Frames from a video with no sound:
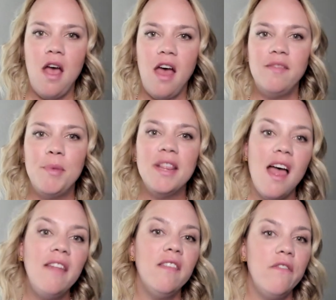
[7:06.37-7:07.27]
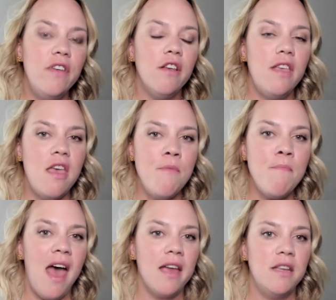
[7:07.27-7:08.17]
has been less severely
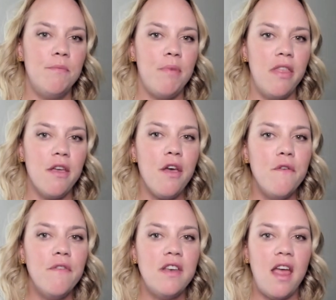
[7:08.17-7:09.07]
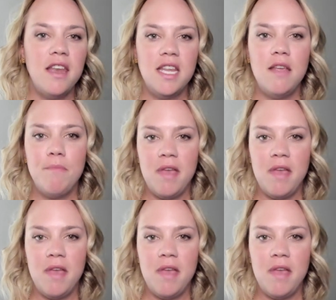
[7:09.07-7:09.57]
impacted by the COVID-19